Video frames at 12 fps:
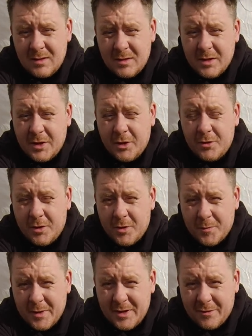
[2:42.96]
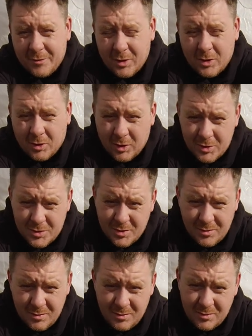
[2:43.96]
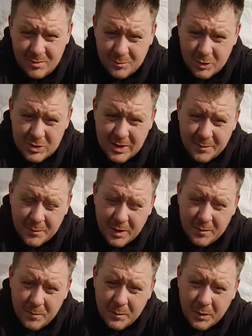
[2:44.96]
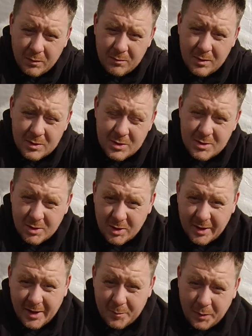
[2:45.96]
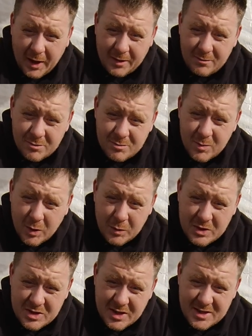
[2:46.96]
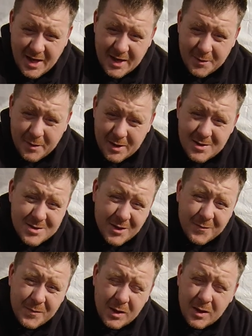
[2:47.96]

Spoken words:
They do them in different colours, I must admit, but I just thought I'd get black because no one sees it anyway. So,